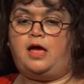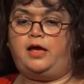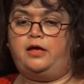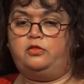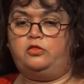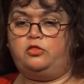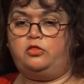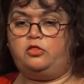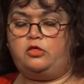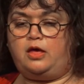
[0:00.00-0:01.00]

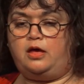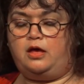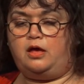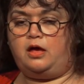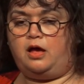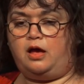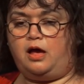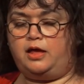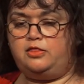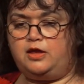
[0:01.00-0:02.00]
And
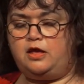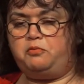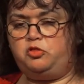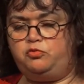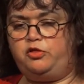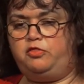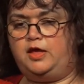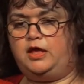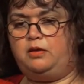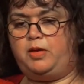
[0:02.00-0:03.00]
I think I was also
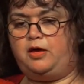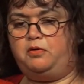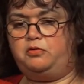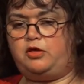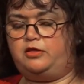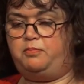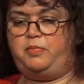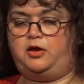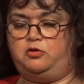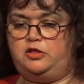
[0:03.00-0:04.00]
thinking about, I did
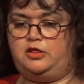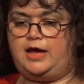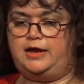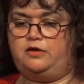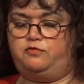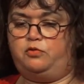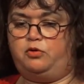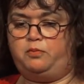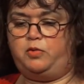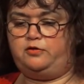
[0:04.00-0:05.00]
biology A level,
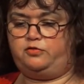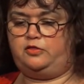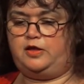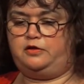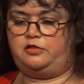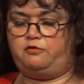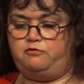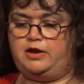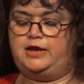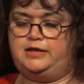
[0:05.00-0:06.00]
and one of the things I
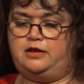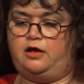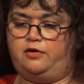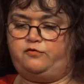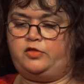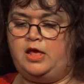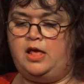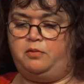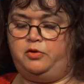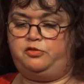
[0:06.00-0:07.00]
really loved
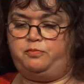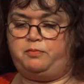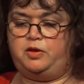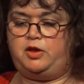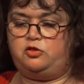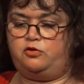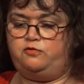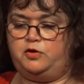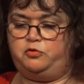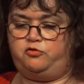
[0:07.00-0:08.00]
was when we went on
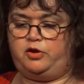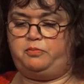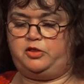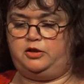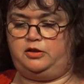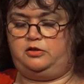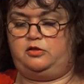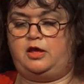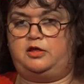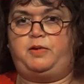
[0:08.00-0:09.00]
field trips, and
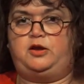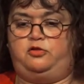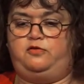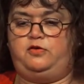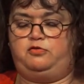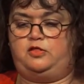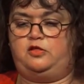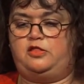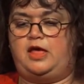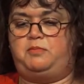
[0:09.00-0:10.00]
I expect lots of you did the
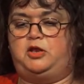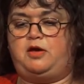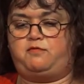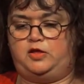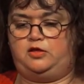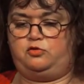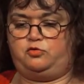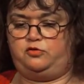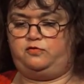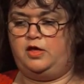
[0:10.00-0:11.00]
same, and you have these
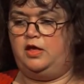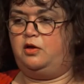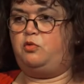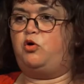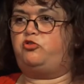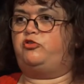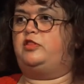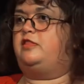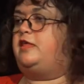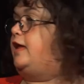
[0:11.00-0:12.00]
sort of
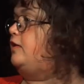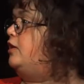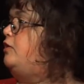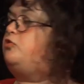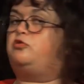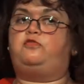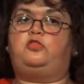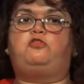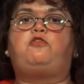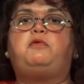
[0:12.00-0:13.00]
quadrant things, and you sort of
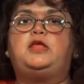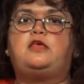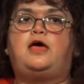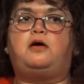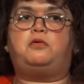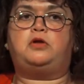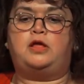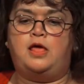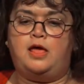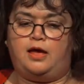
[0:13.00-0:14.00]
throw it down,
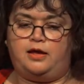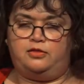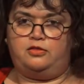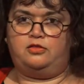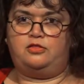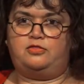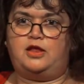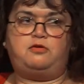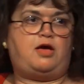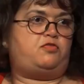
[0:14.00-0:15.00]
and
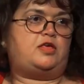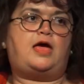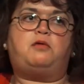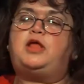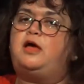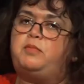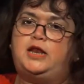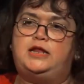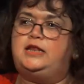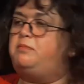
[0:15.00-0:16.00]
then you have to count how
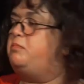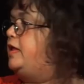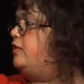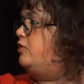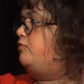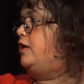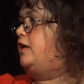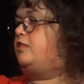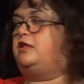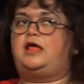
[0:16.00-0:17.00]
many limpets are in
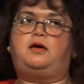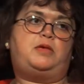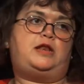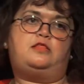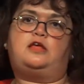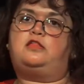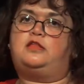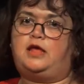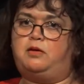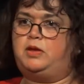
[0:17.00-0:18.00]
it, and how many this,
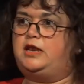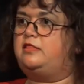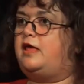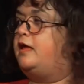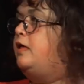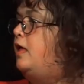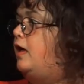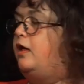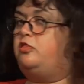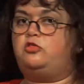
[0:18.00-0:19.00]
and how many that.
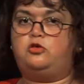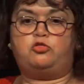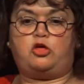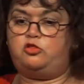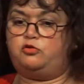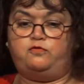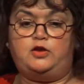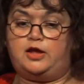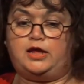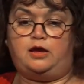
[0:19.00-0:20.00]
And you're just sort of
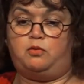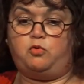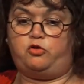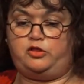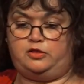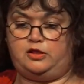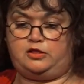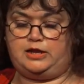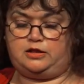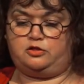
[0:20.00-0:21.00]
looking at what's in
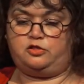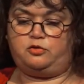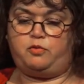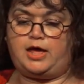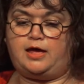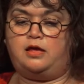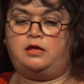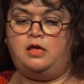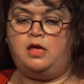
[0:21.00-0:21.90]
this little square.